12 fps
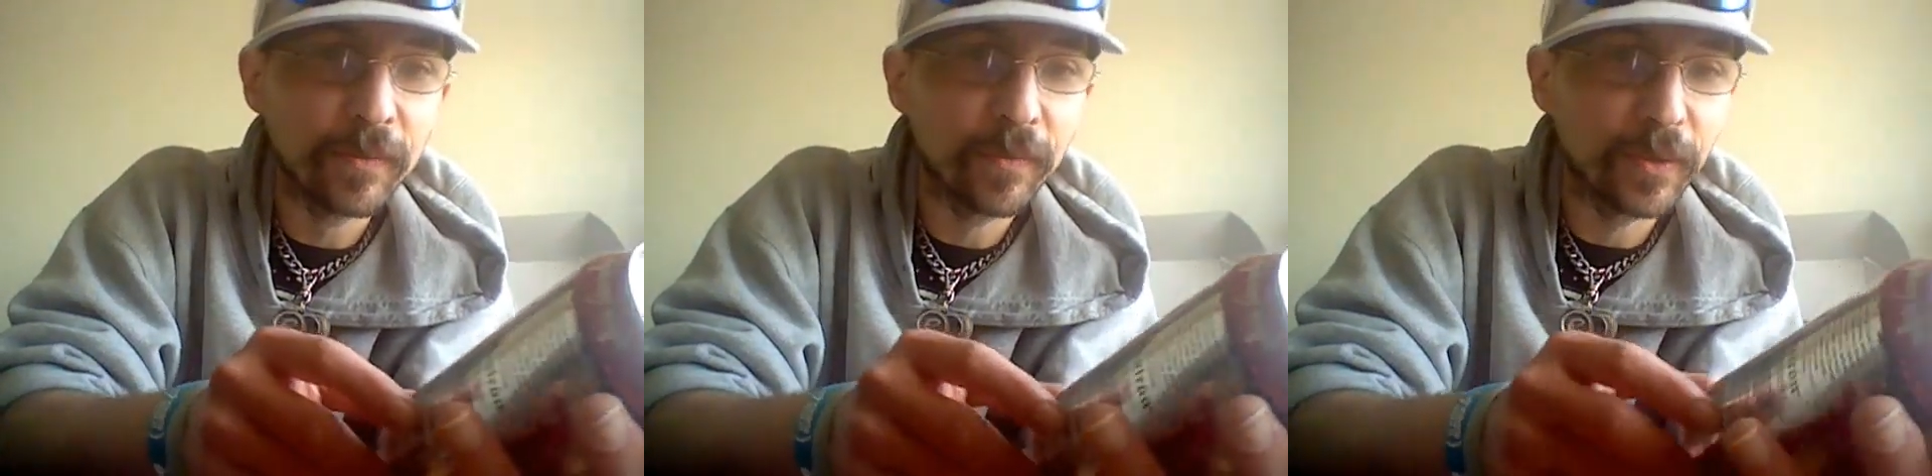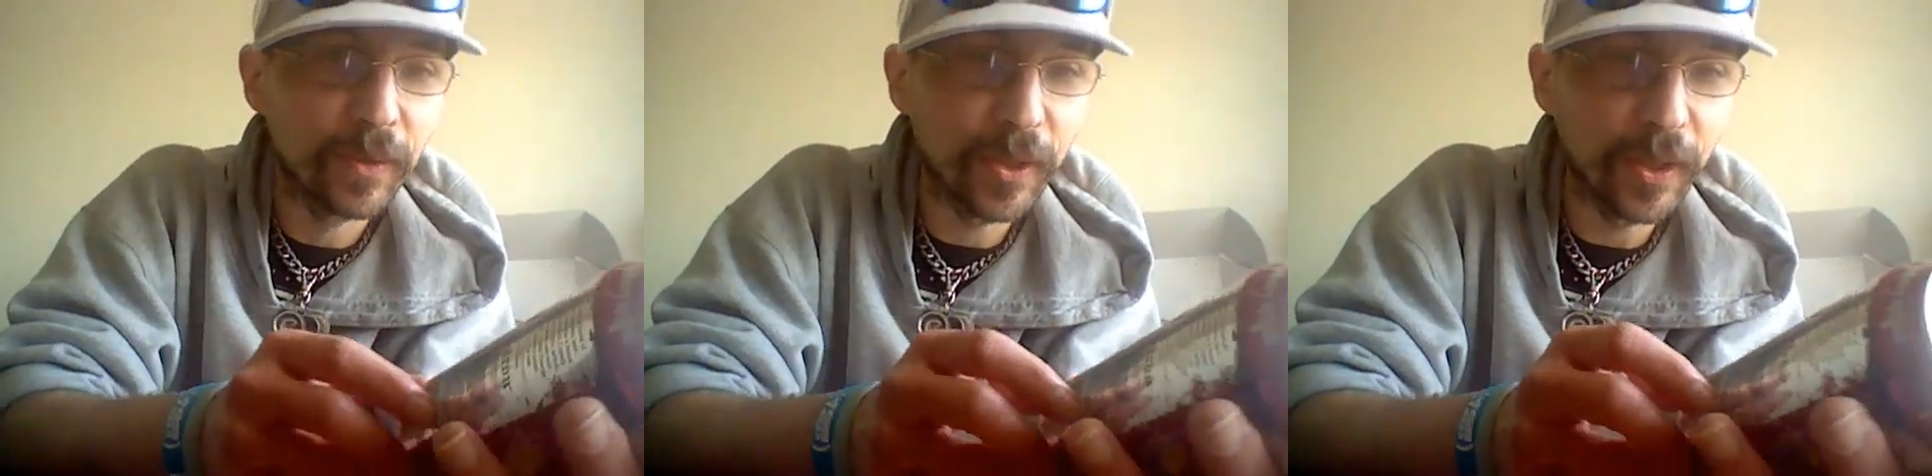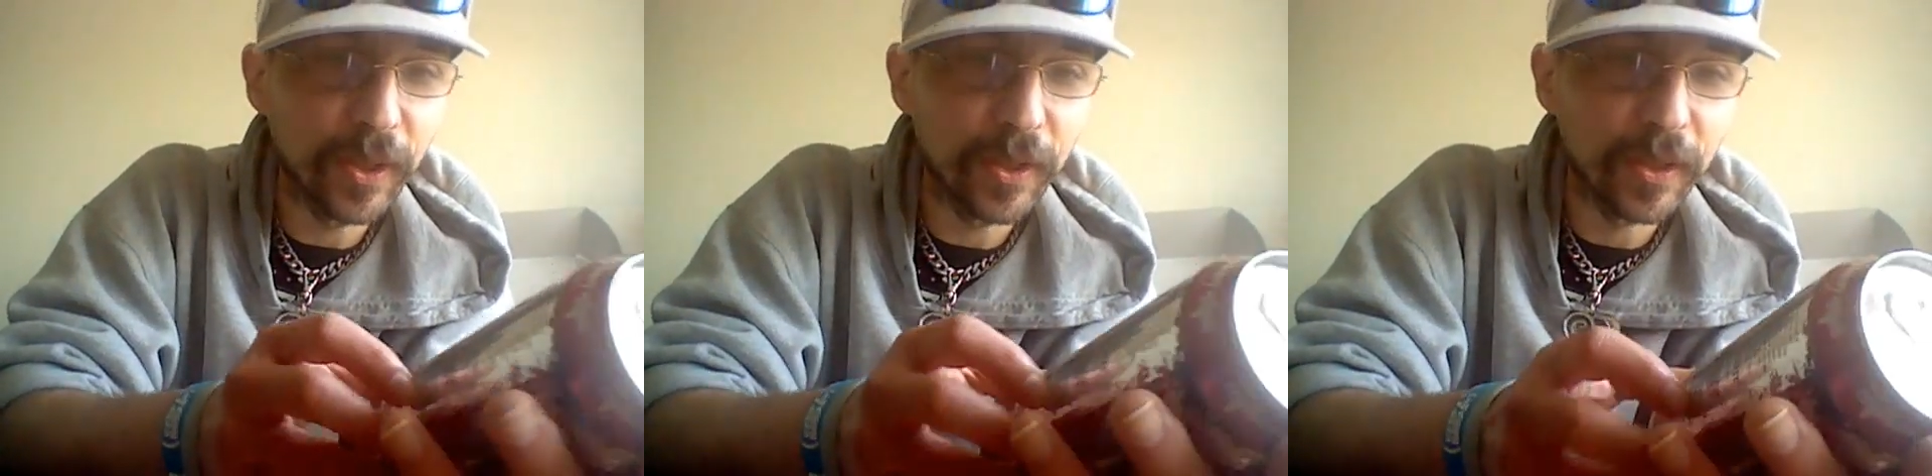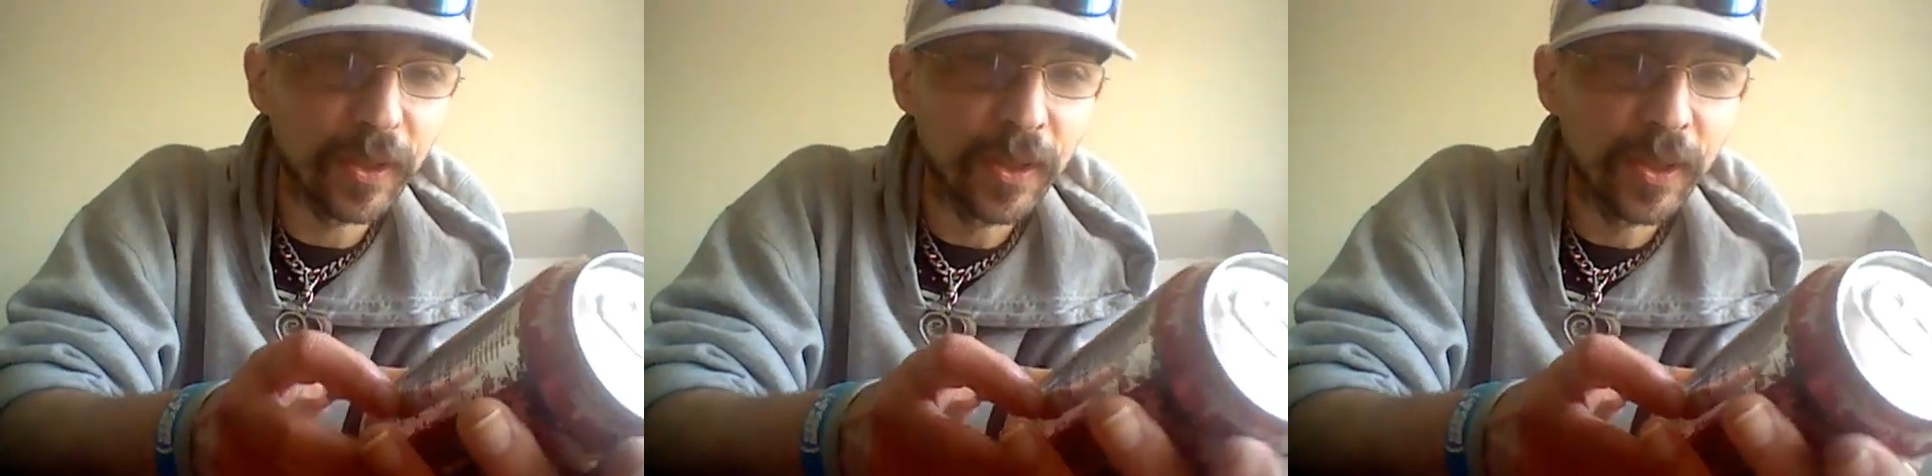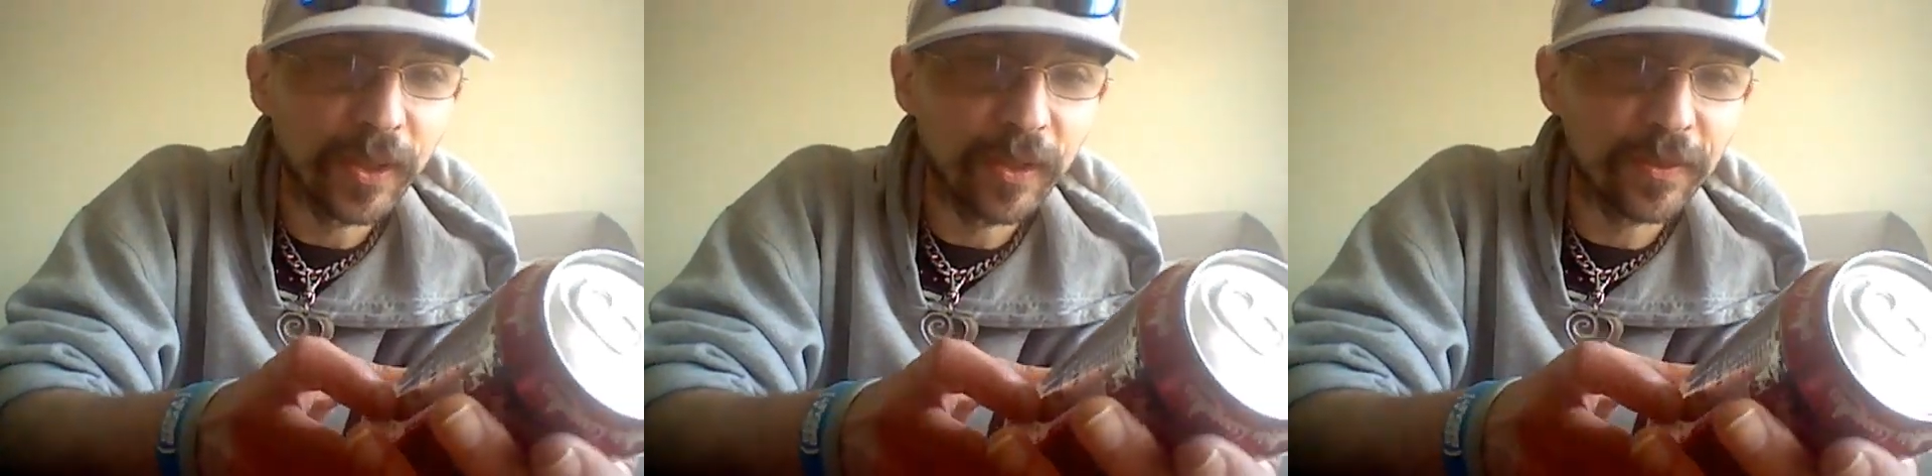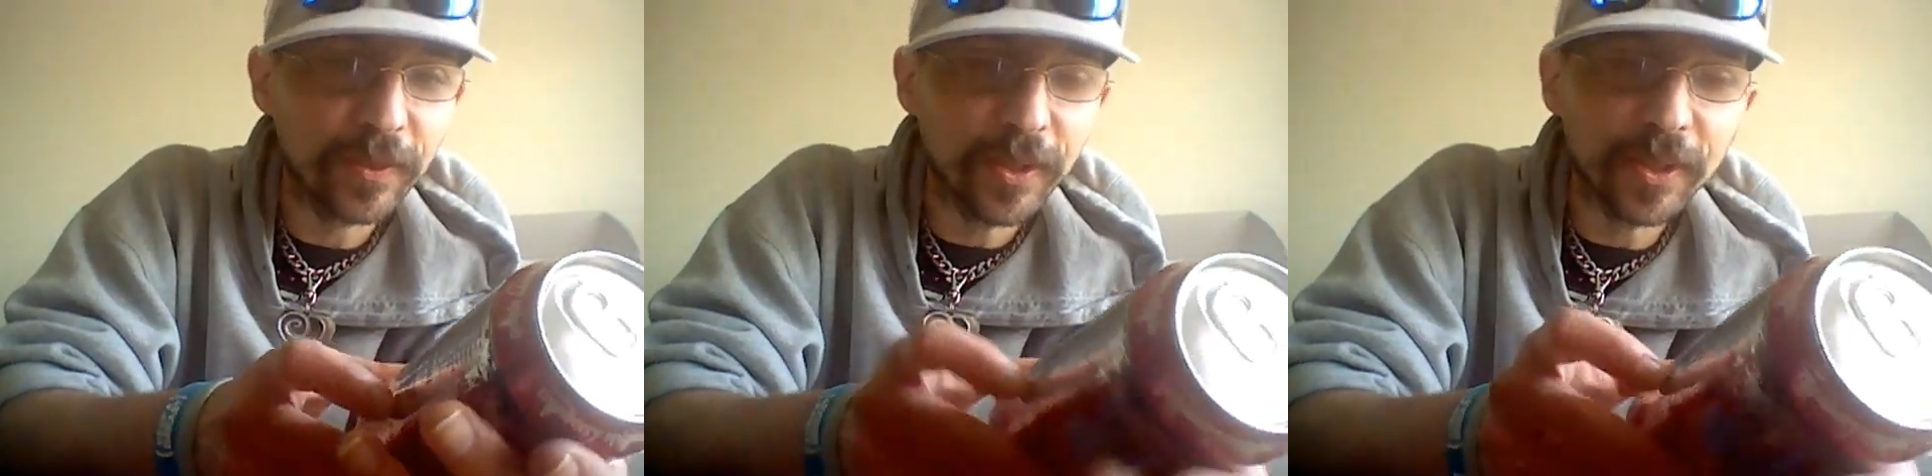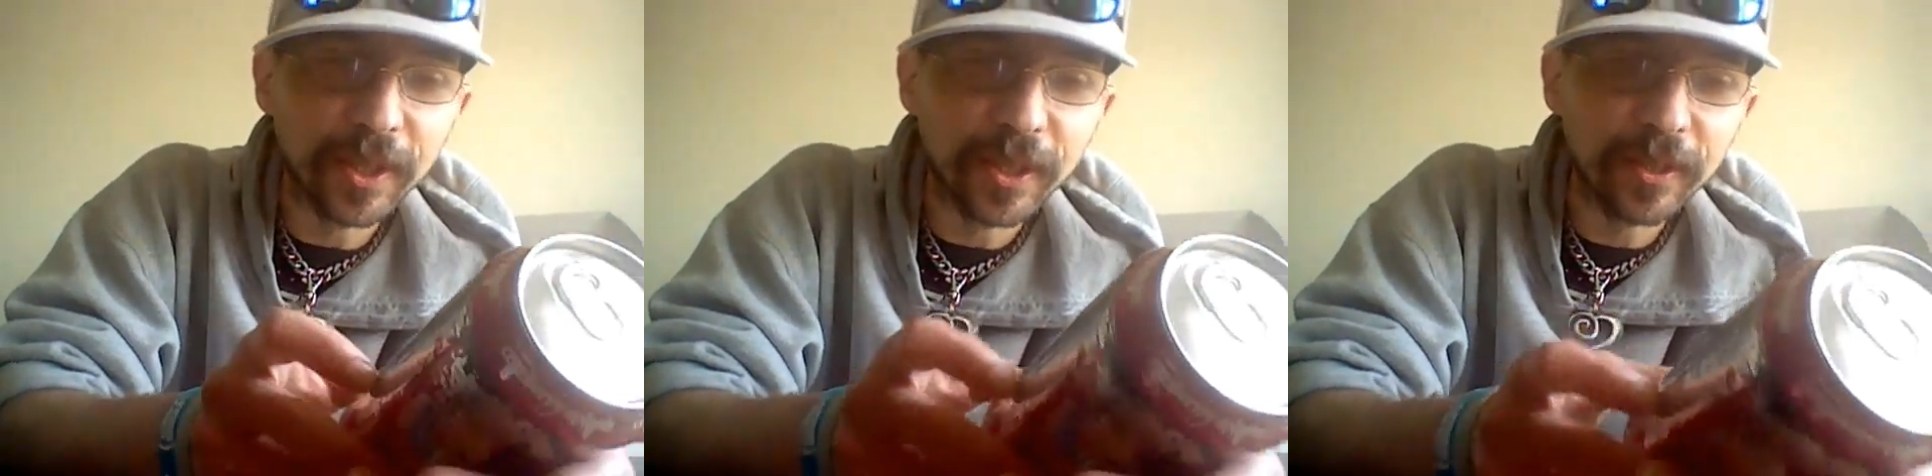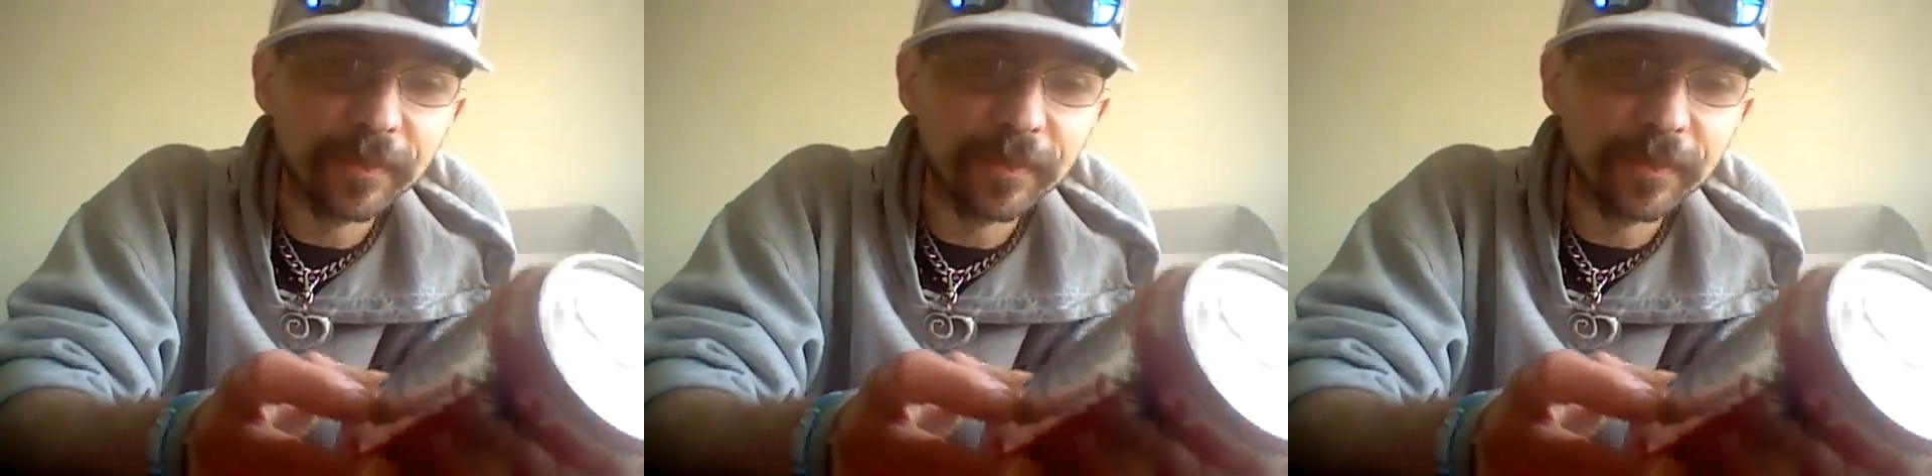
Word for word: fatigue is an idiot.